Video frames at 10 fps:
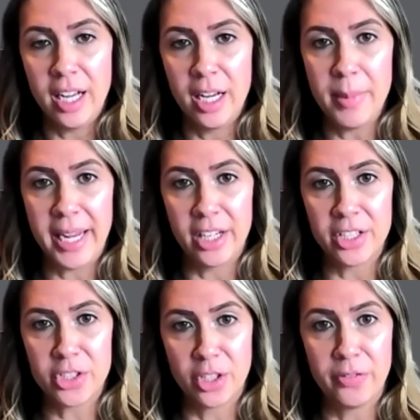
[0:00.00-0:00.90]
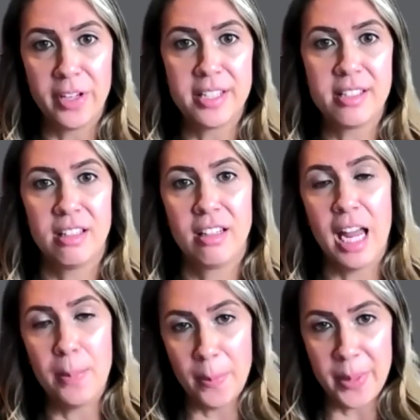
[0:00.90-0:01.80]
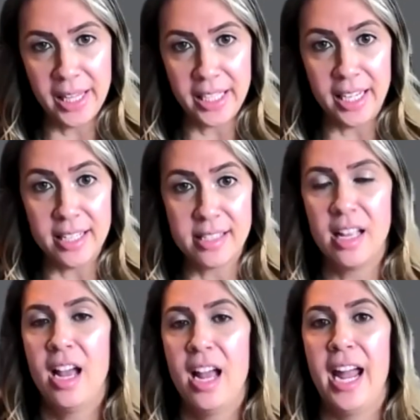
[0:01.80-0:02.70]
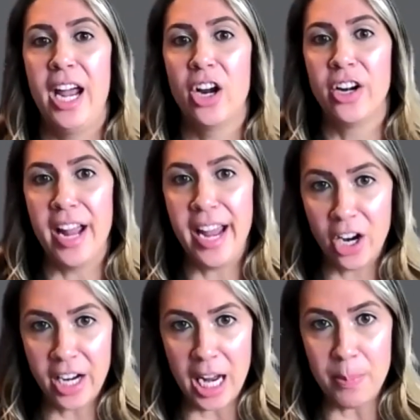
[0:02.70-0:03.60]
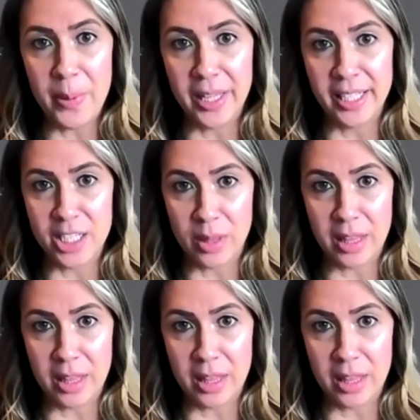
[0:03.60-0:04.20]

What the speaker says: air-to-surface capabilities, air-to-air capabilities with the